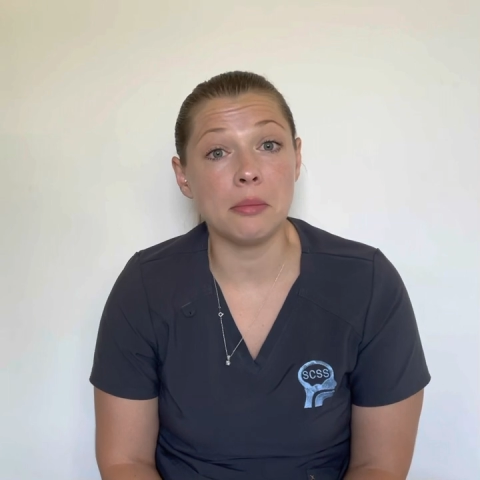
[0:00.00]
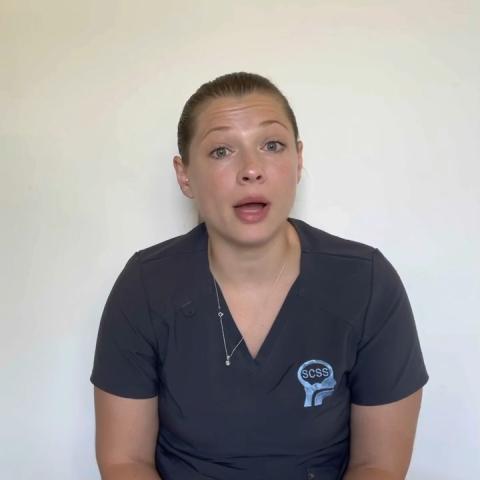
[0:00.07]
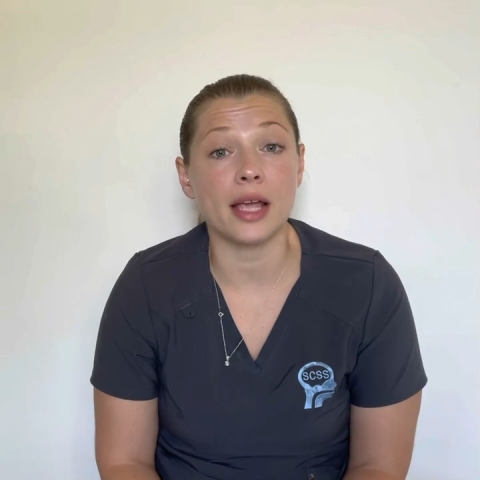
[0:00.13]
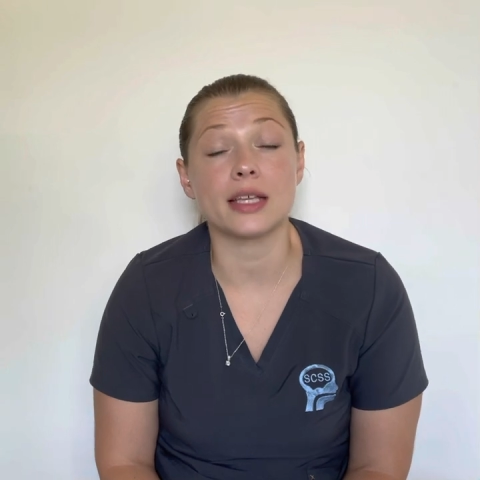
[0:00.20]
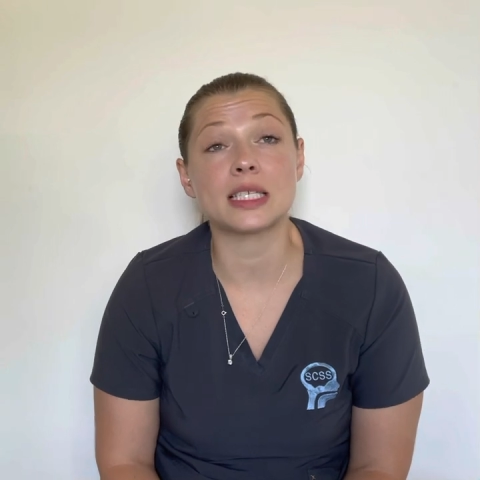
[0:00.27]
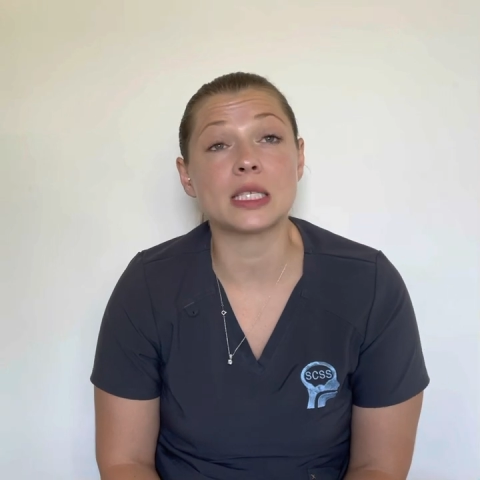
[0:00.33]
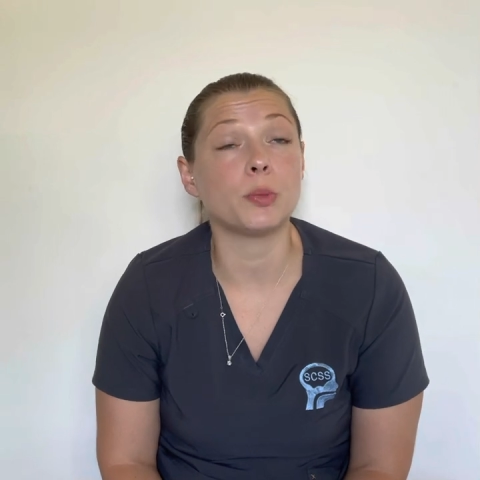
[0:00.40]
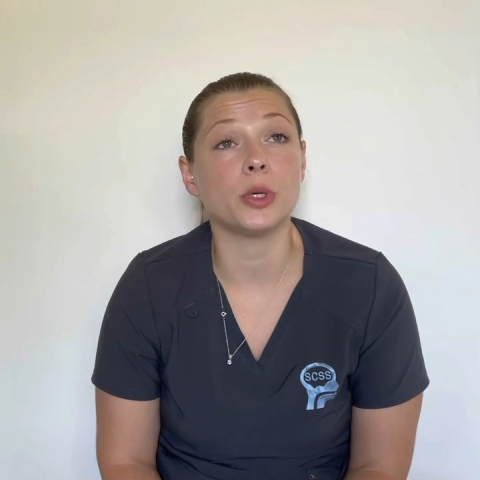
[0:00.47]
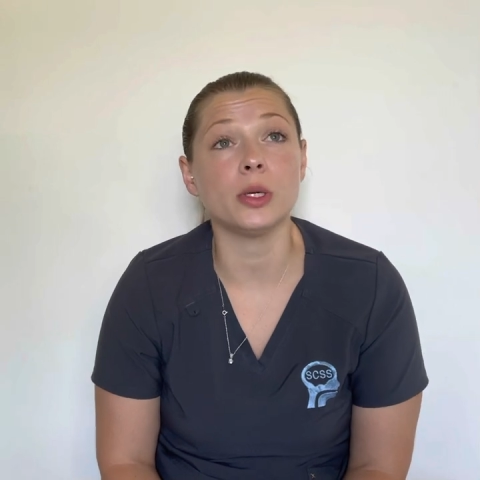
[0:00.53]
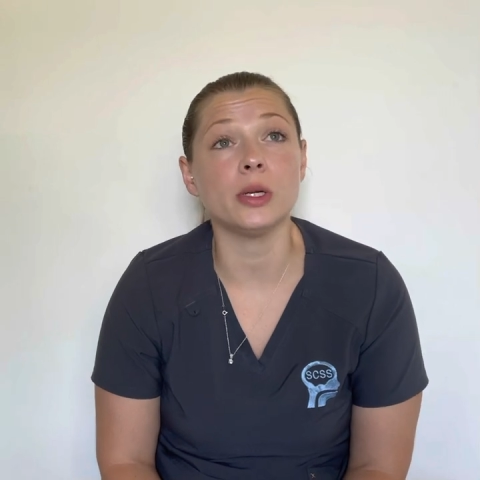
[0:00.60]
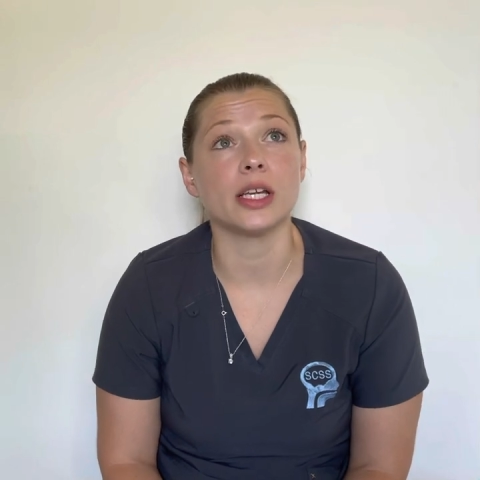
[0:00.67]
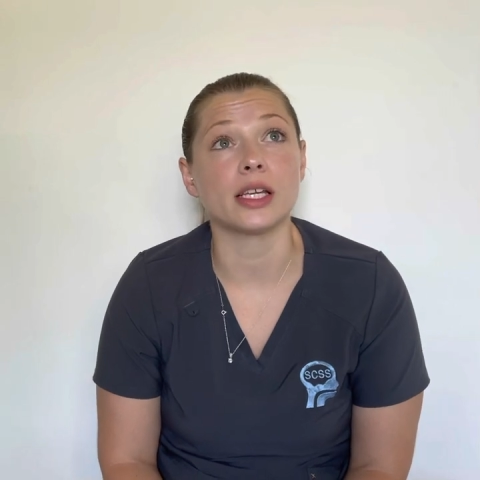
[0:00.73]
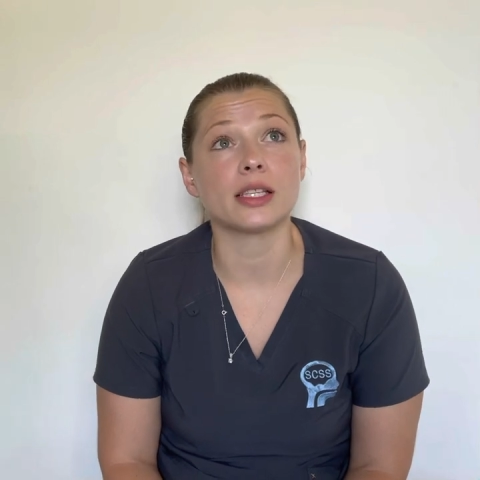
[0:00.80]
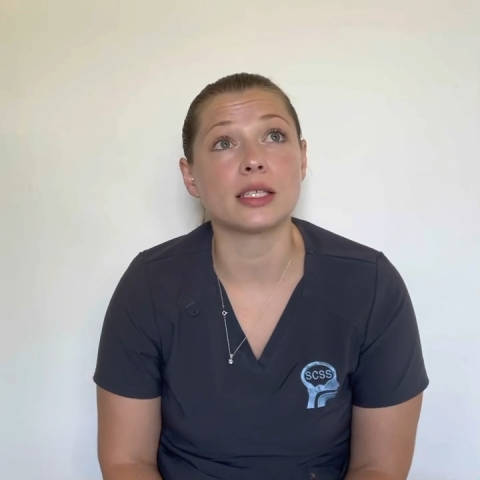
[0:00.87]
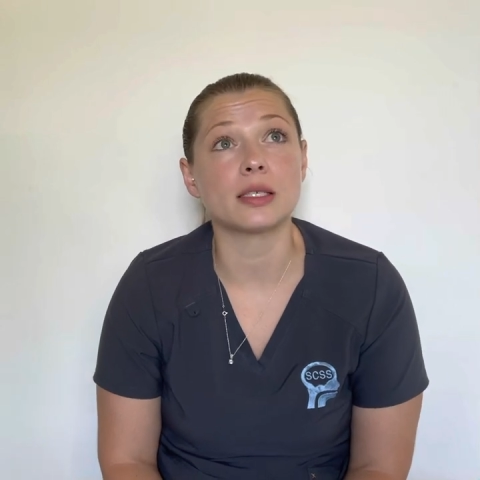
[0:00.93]
my
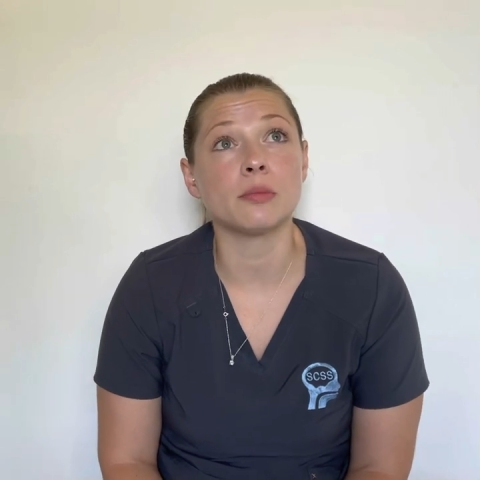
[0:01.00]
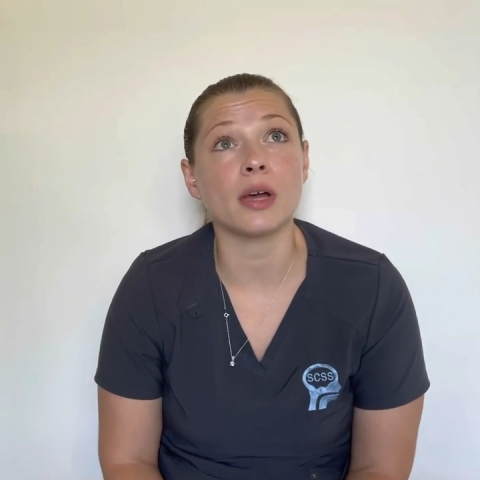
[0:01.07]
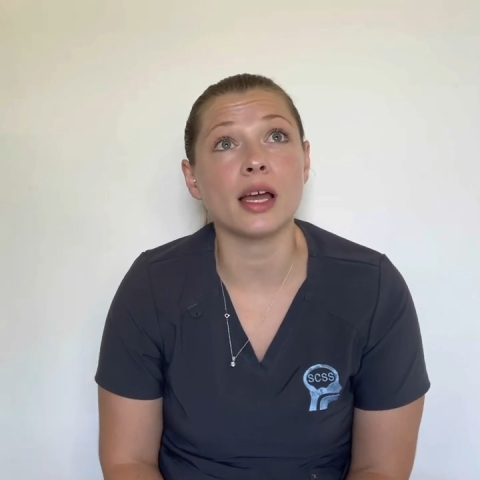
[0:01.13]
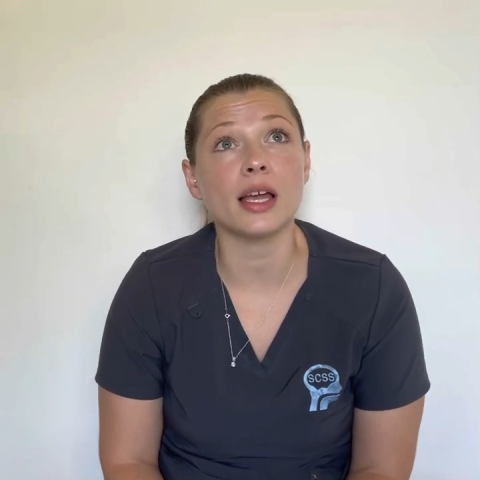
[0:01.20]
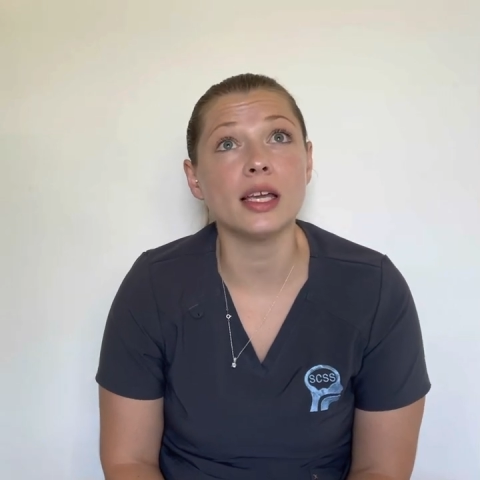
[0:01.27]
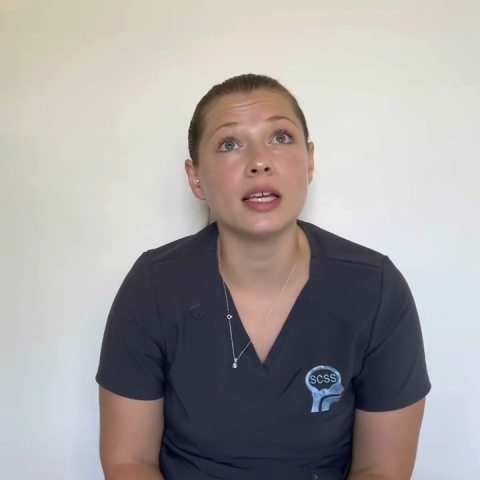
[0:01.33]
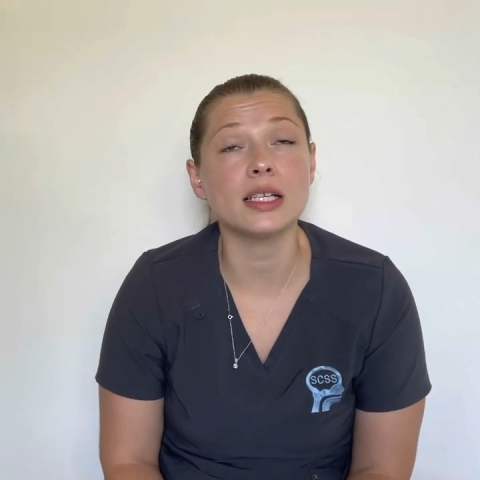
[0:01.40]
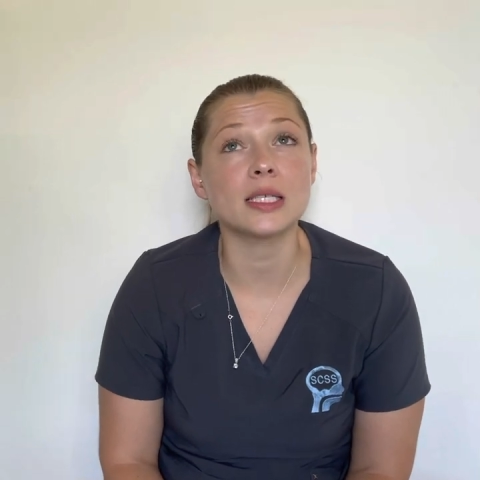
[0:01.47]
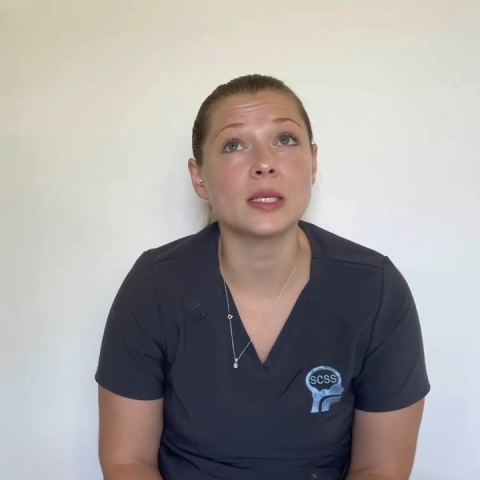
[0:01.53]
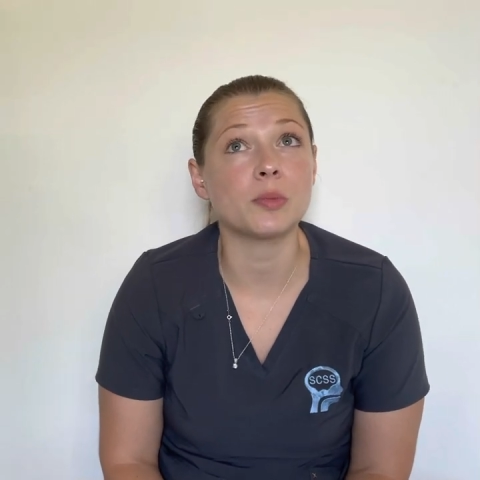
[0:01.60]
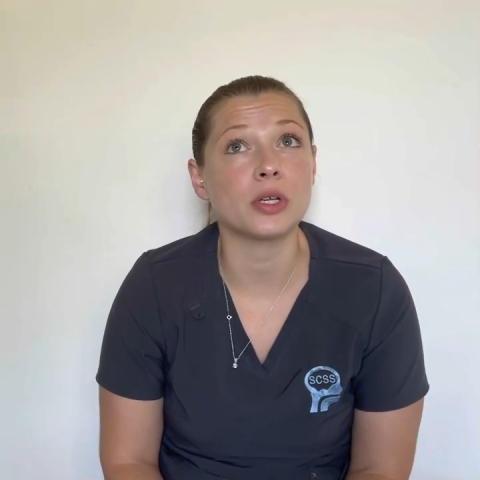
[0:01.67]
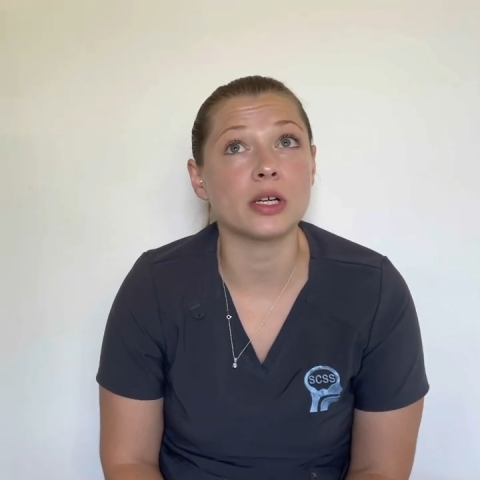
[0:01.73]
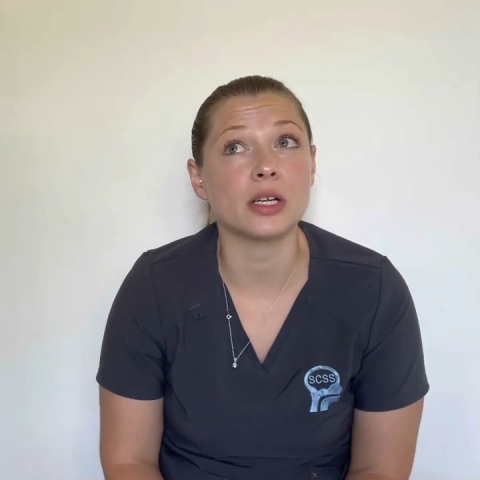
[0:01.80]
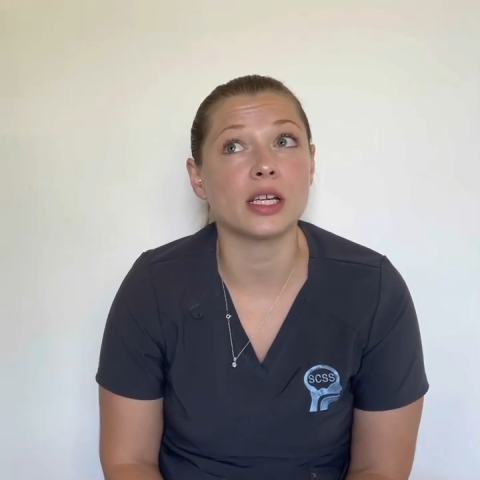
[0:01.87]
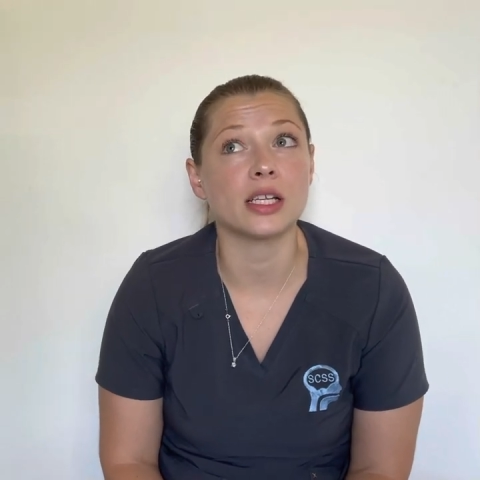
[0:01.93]
experience. My
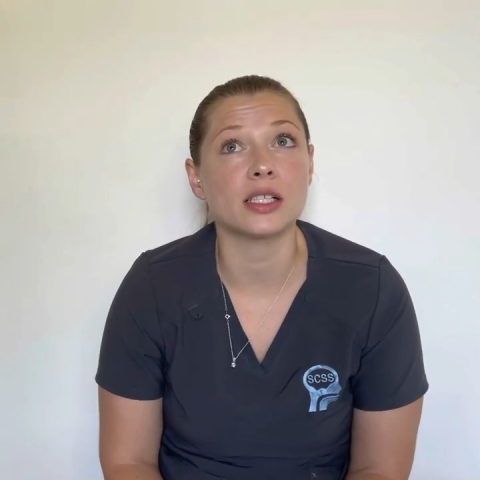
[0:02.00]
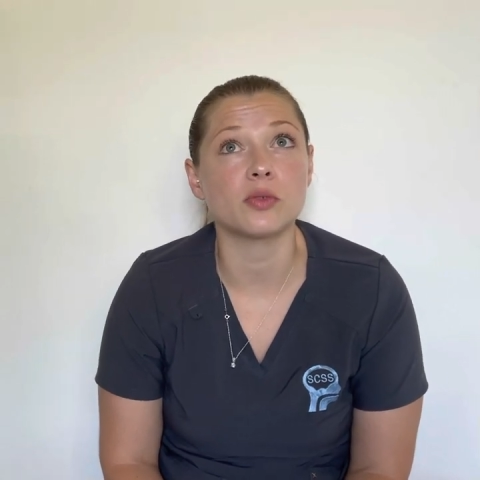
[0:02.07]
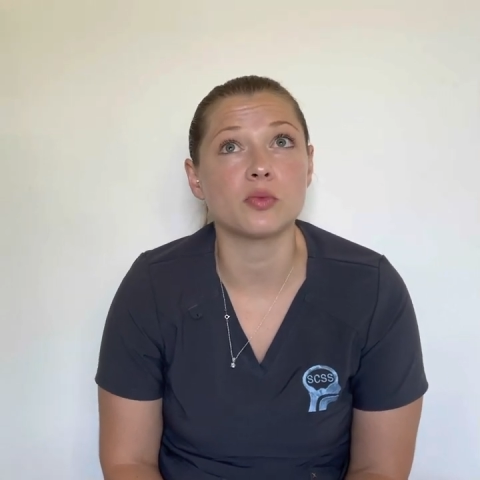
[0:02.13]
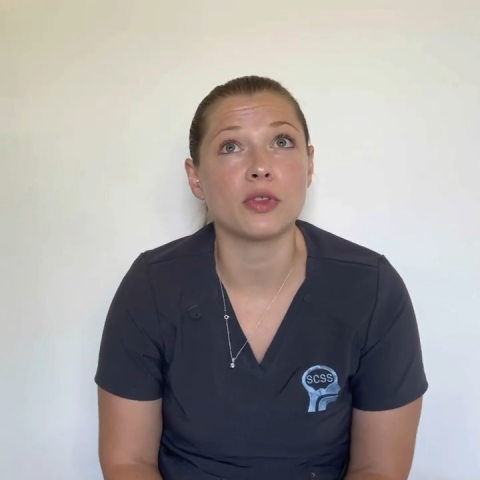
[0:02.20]
experience